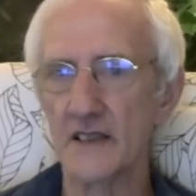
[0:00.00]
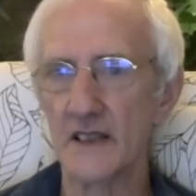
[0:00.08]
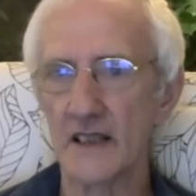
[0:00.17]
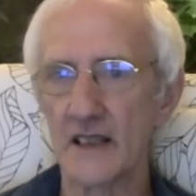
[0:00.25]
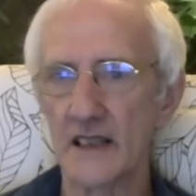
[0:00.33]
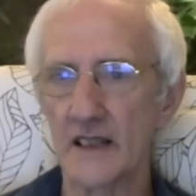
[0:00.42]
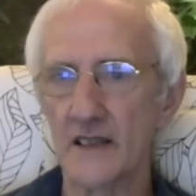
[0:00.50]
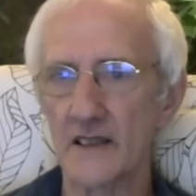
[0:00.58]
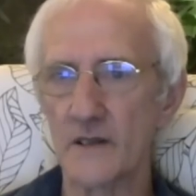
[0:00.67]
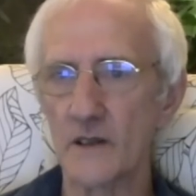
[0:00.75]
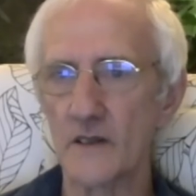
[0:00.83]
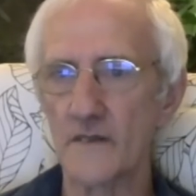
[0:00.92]

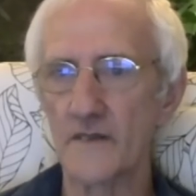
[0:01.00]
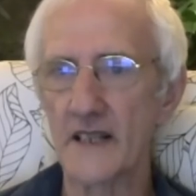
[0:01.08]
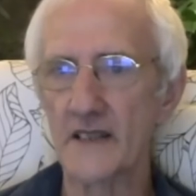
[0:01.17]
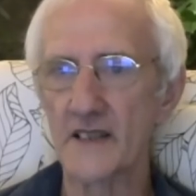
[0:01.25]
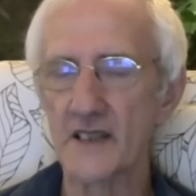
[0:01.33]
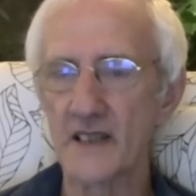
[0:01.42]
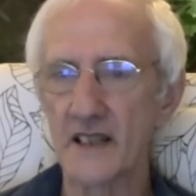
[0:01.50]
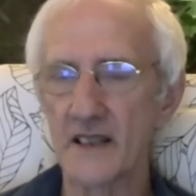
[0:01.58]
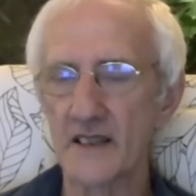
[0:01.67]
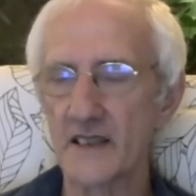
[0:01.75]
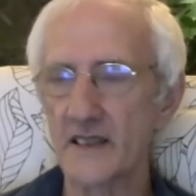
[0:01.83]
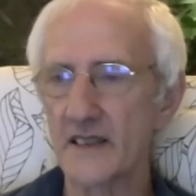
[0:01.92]
or fit to
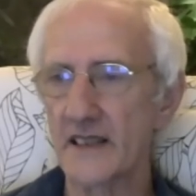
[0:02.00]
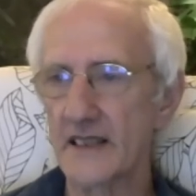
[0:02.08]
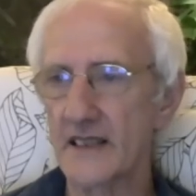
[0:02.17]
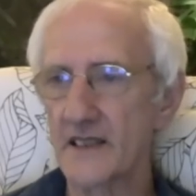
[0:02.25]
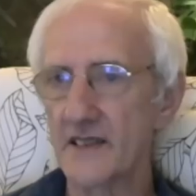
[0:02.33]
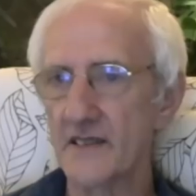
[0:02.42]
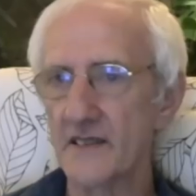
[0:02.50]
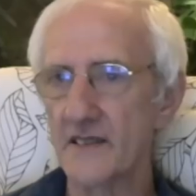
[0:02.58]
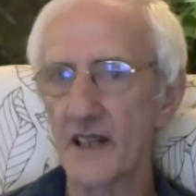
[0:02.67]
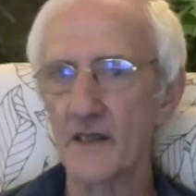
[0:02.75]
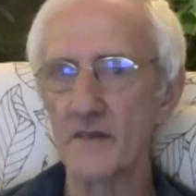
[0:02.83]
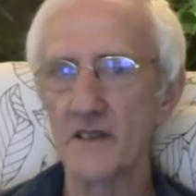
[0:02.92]
start it, is
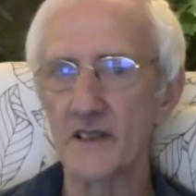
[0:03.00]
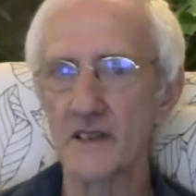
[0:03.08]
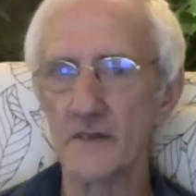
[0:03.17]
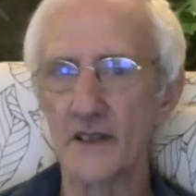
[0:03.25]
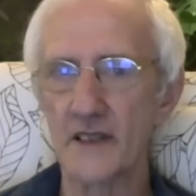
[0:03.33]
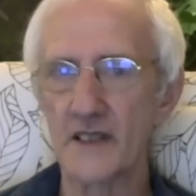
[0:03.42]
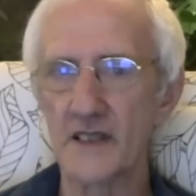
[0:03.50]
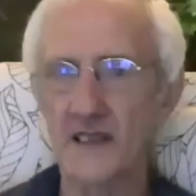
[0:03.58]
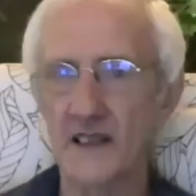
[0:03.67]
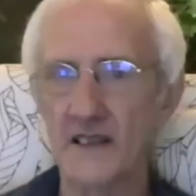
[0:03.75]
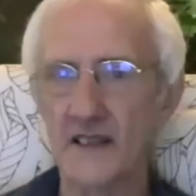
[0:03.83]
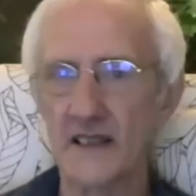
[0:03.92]
don't avoid
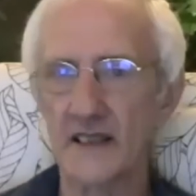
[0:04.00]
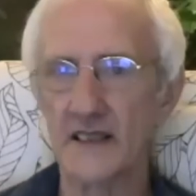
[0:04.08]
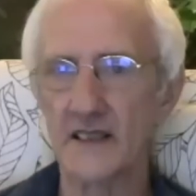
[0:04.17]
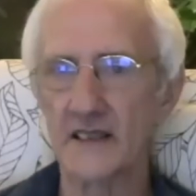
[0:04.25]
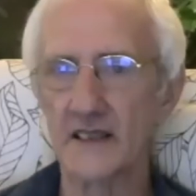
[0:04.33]
starting it,